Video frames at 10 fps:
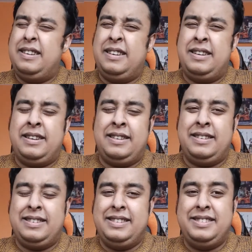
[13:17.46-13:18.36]

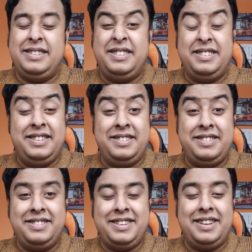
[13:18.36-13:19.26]

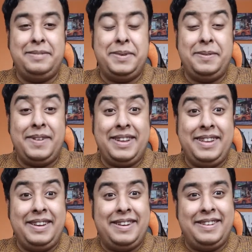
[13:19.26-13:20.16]
This is gonna be
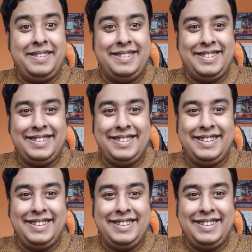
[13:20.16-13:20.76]
really hard.